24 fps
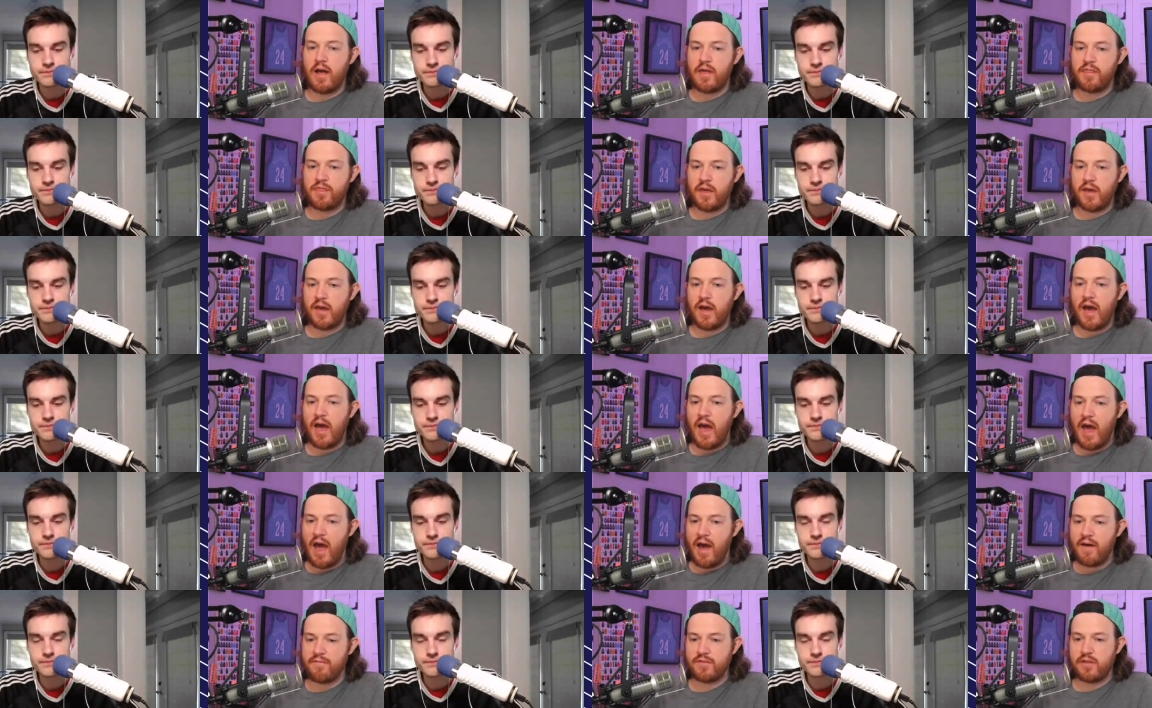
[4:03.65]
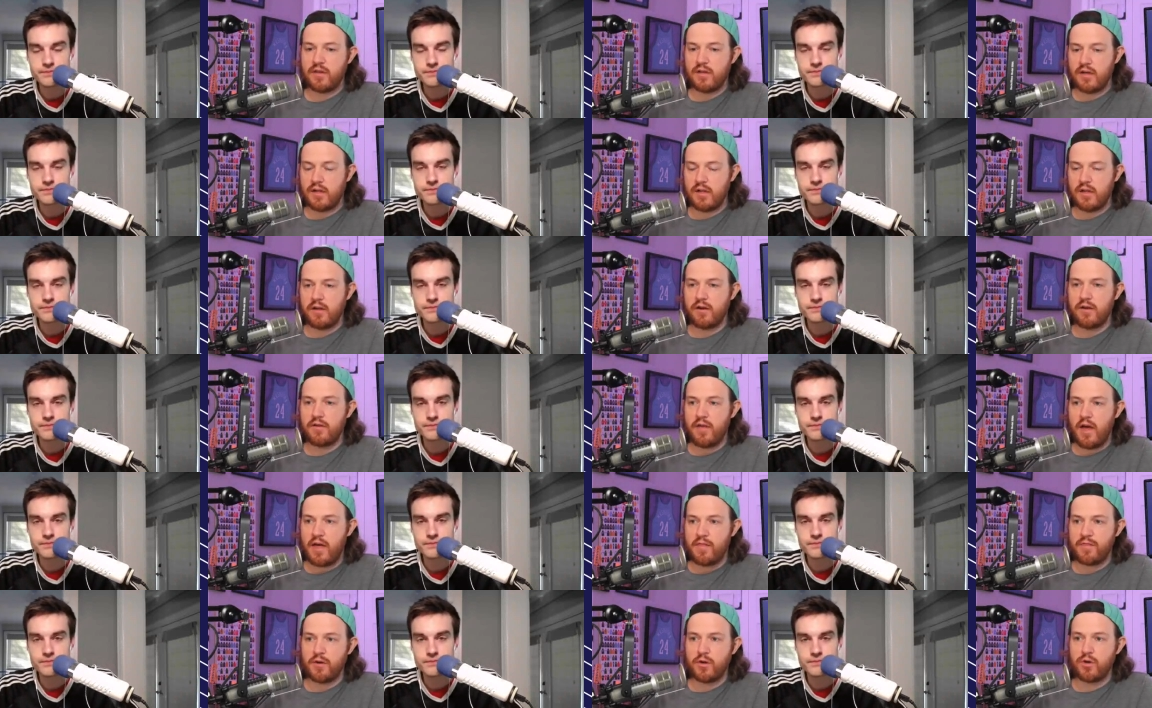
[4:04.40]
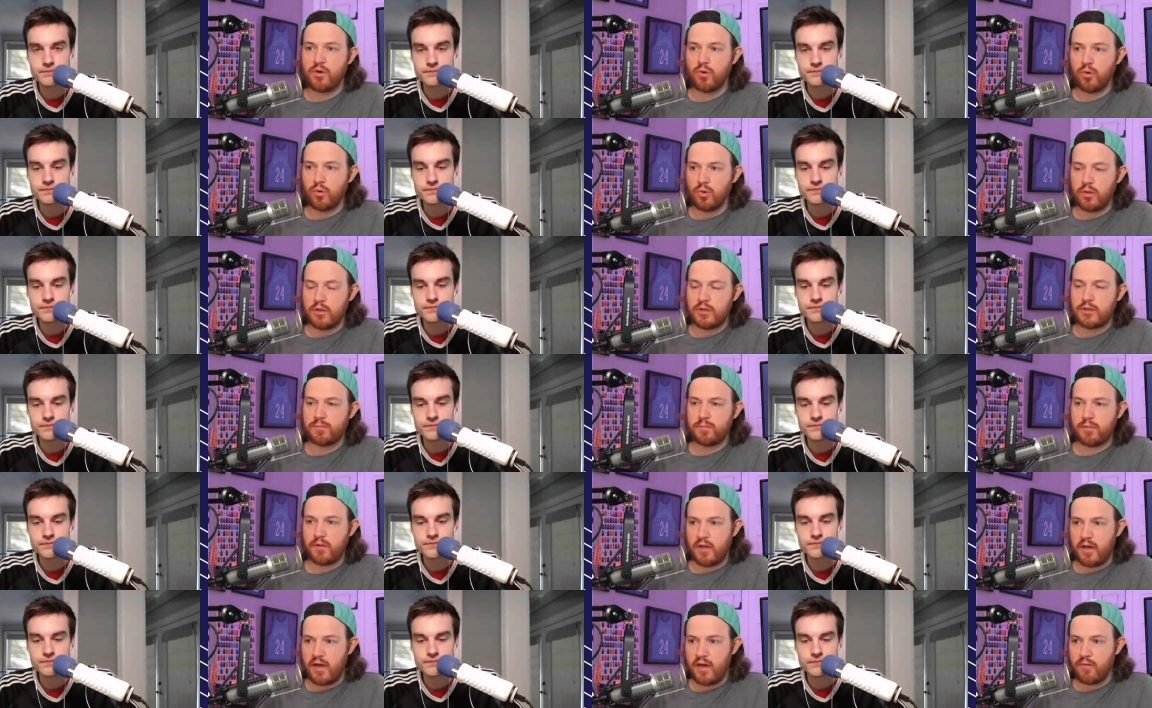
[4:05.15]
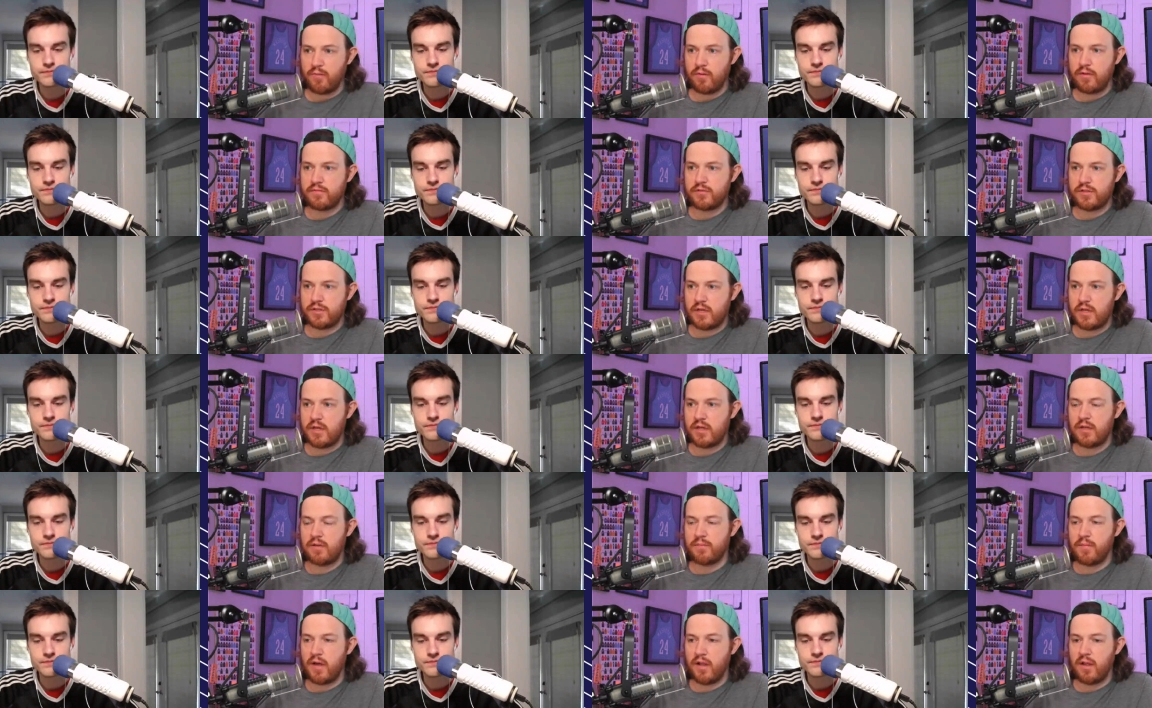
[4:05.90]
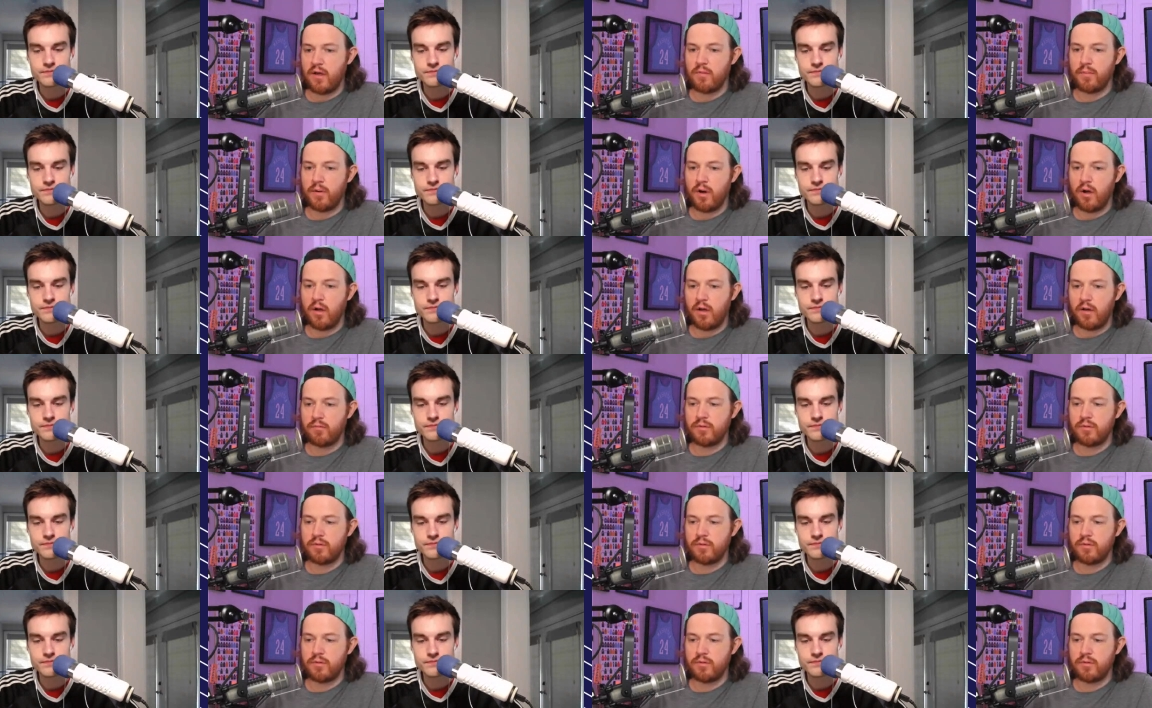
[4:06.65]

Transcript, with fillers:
Speaker 1: I think I have to declare that the coolest play we've seen LaMelo Ball.